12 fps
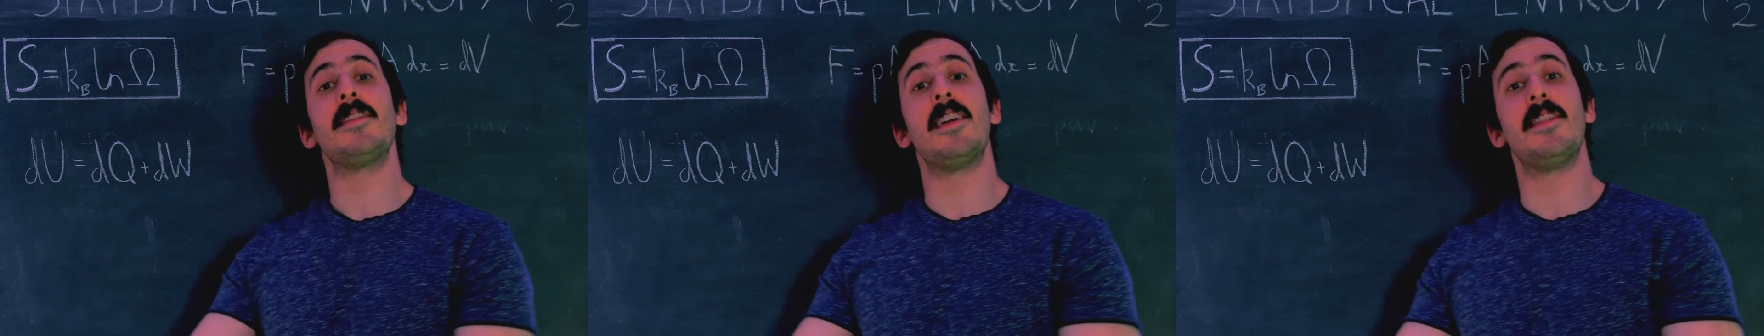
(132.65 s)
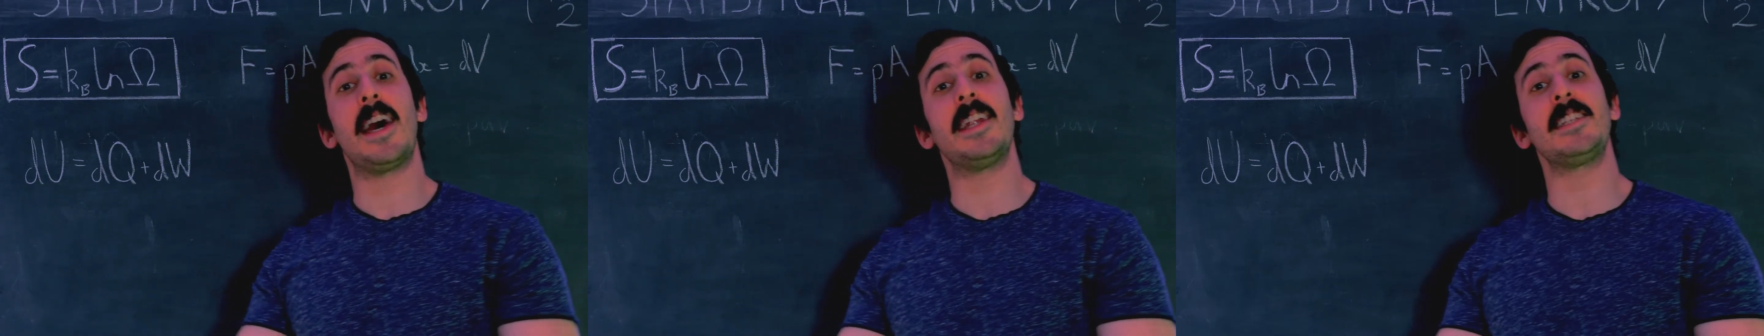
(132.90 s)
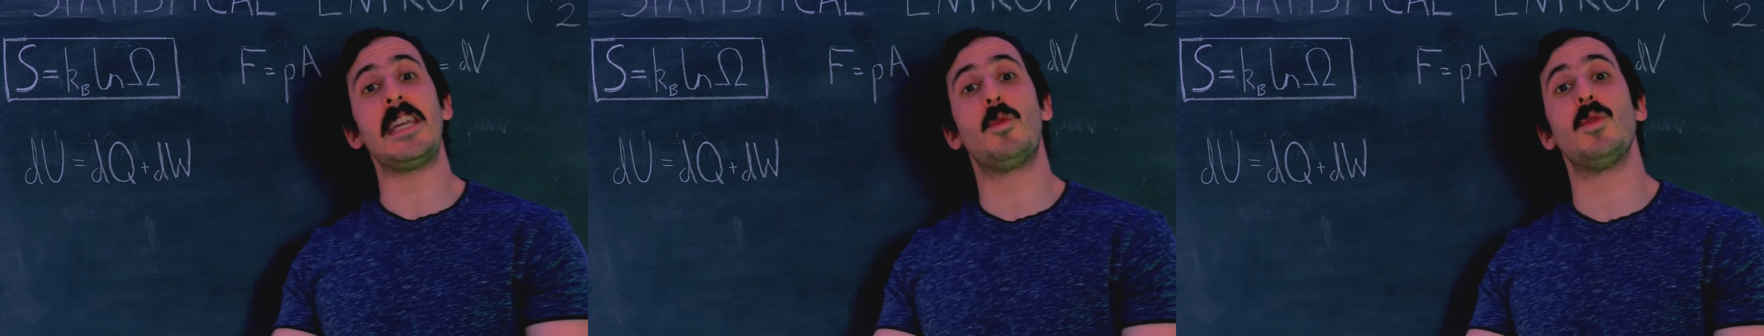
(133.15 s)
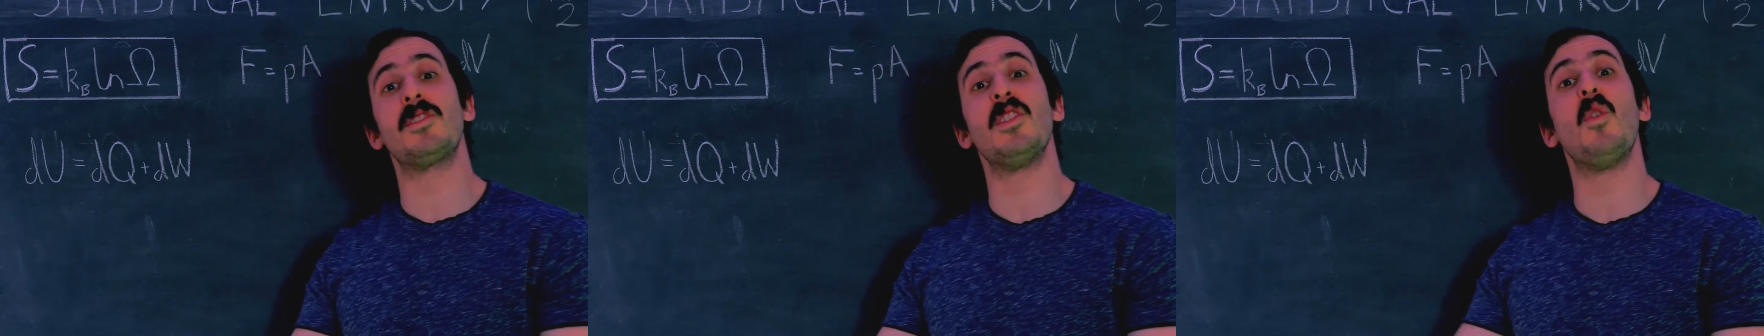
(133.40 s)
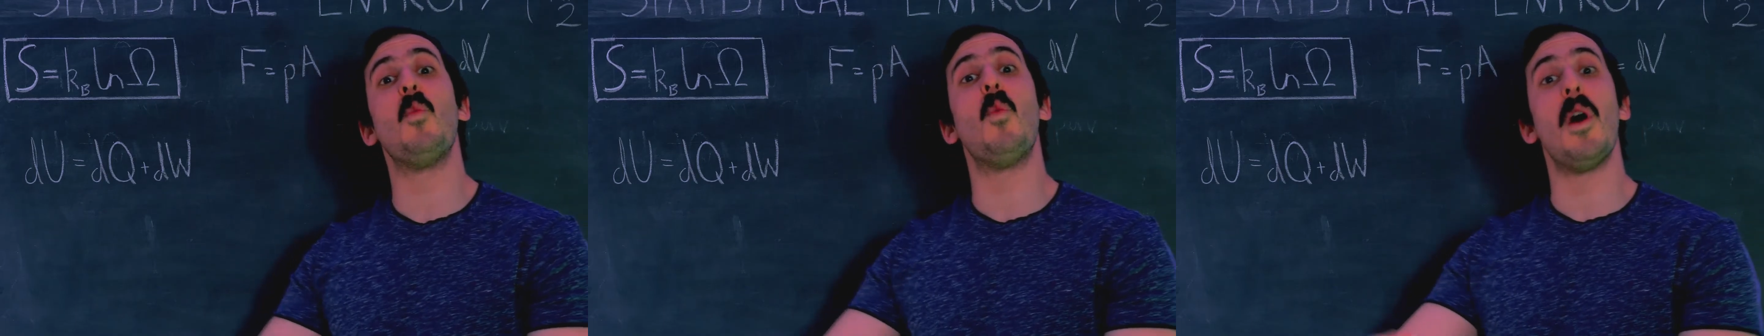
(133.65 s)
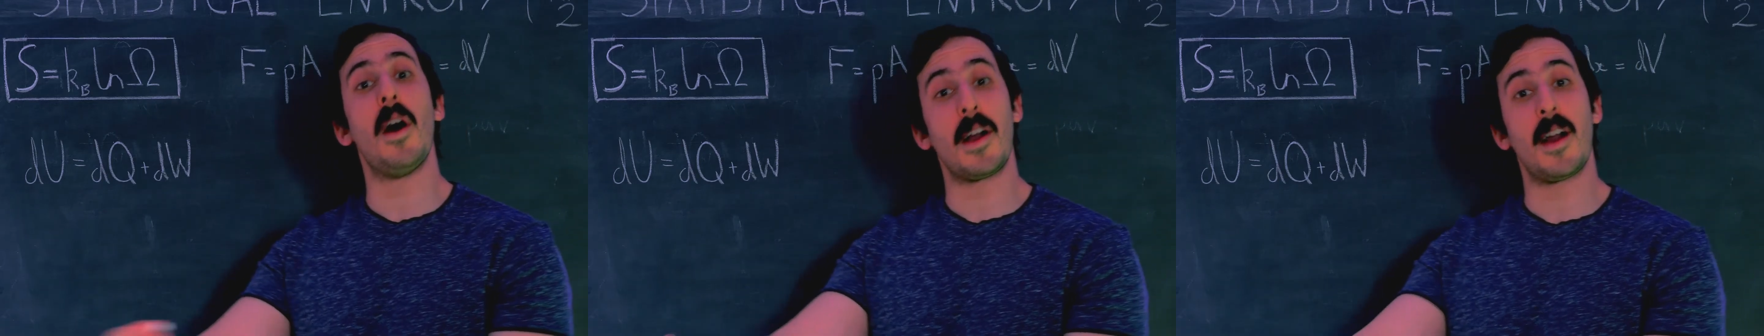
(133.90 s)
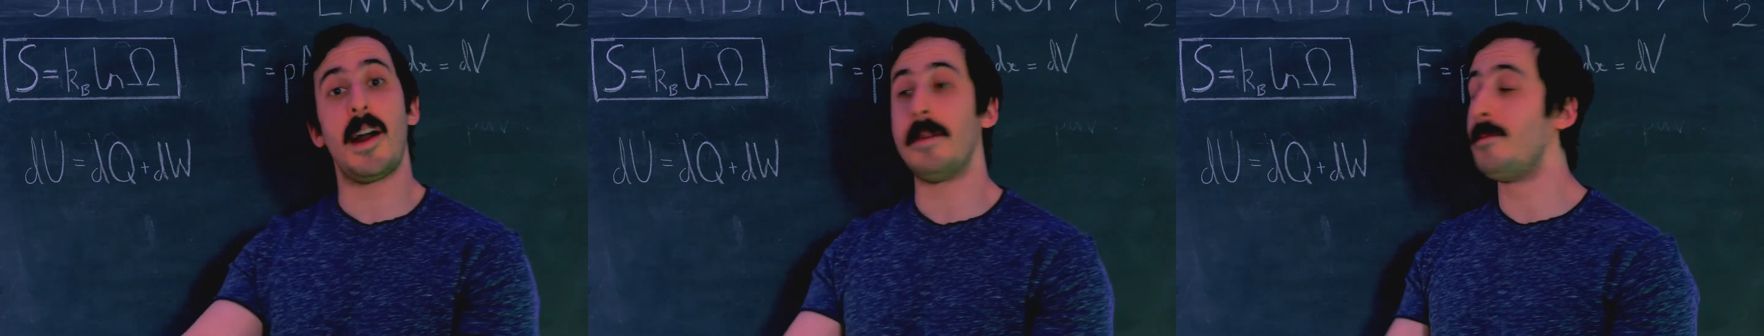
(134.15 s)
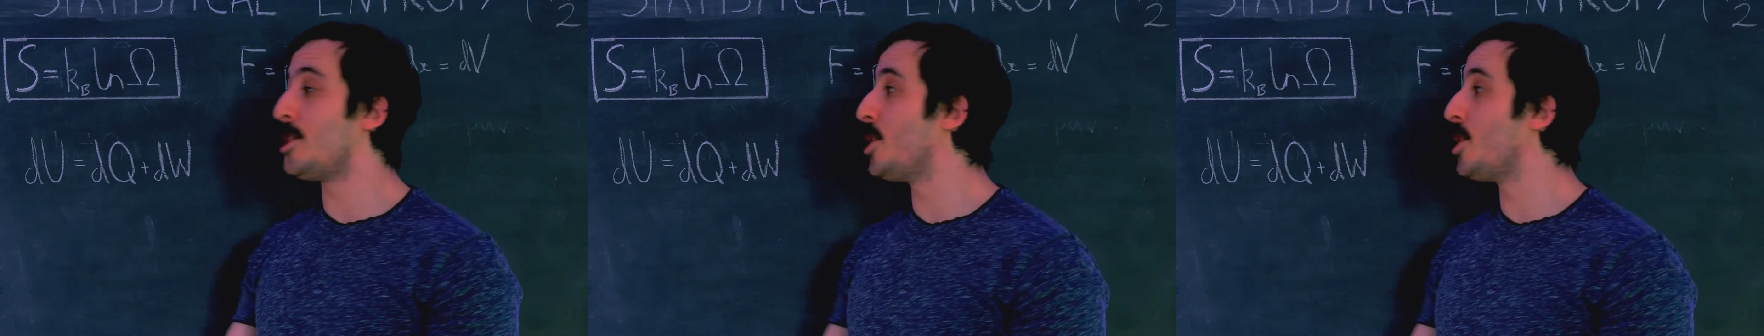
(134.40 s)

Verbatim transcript: then that is equal to the work I am